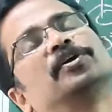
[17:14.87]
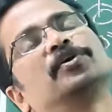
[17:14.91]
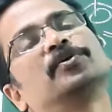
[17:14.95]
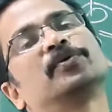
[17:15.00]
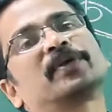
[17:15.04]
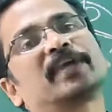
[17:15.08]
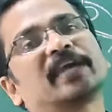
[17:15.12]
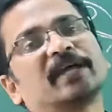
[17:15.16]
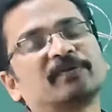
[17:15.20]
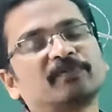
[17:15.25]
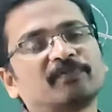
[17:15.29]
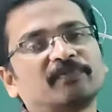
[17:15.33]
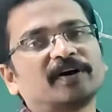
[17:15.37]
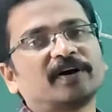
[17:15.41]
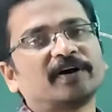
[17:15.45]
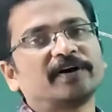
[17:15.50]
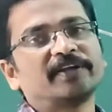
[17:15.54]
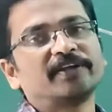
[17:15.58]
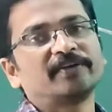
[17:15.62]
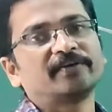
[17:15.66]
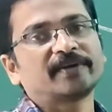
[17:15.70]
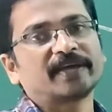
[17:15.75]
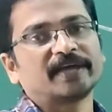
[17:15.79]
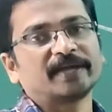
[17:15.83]
who can
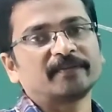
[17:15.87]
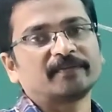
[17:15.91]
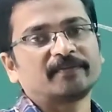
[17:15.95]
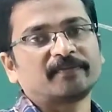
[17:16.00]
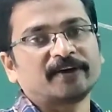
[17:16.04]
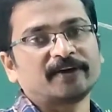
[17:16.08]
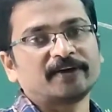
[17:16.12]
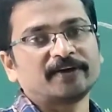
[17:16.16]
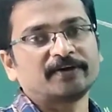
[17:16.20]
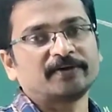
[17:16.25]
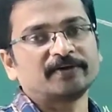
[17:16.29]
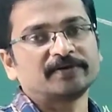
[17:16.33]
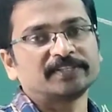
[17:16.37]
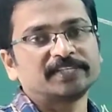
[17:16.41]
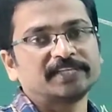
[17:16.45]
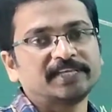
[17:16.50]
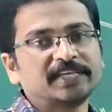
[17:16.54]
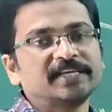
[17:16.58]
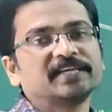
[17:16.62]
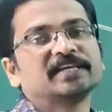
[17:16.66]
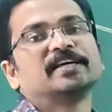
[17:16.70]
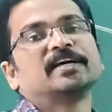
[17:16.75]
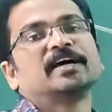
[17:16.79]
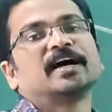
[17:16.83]
find out
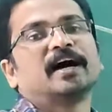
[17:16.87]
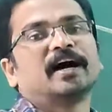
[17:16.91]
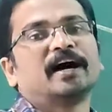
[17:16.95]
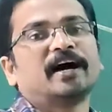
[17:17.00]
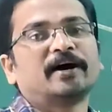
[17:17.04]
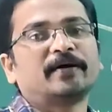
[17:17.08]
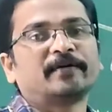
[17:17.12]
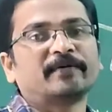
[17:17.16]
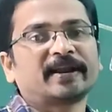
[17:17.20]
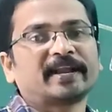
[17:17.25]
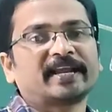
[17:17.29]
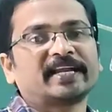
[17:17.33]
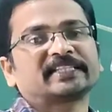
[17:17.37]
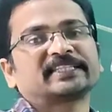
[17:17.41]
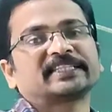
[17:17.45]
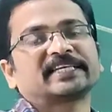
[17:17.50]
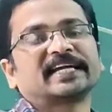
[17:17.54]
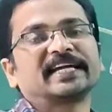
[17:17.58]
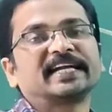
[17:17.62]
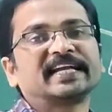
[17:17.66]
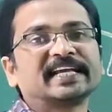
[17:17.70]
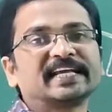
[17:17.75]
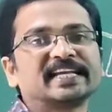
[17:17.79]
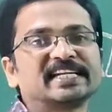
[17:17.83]
our earth
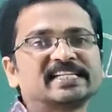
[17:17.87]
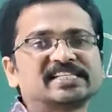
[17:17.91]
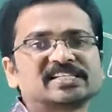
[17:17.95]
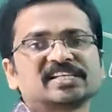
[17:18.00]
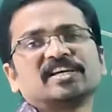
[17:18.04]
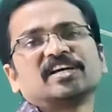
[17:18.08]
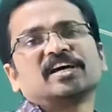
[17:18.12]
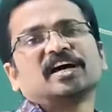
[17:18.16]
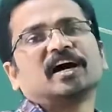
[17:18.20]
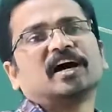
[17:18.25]
contains